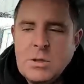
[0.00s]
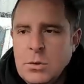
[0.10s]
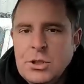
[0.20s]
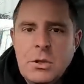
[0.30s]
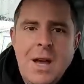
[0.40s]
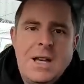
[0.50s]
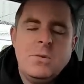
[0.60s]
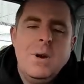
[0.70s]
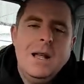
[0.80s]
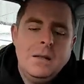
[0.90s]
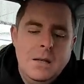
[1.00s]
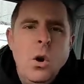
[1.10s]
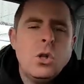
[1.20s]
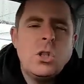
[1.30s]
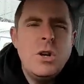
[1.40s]
So we'll do that as well.
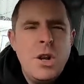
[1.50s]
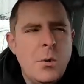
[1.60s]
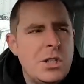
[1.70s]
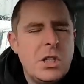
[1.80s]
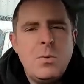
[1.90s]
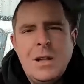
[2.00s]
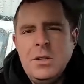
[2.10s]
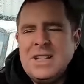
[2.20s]
Also, I noticed as well on